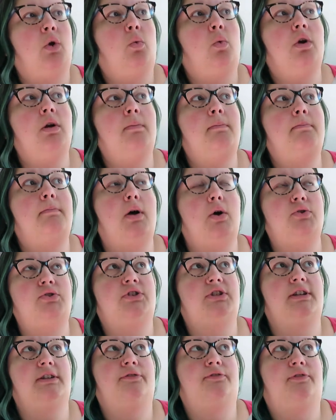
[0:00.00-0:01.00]
We're
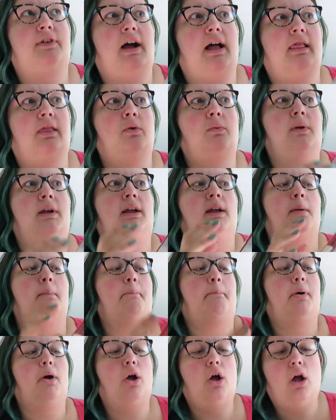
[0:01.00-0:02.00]
mostly following
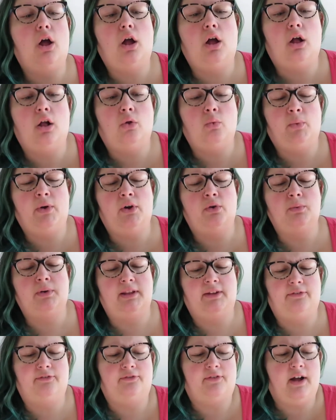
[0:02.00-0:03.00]
Paul. We don't
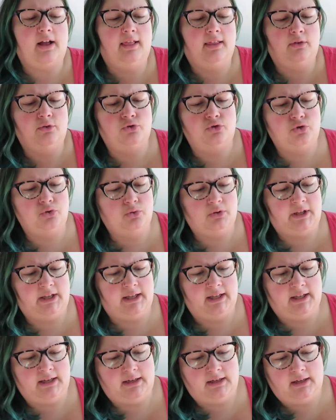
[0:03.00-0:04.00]
really follow
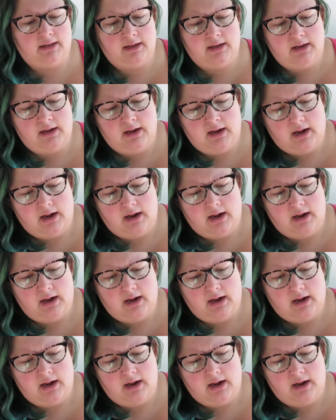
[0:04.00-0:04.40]
Julian.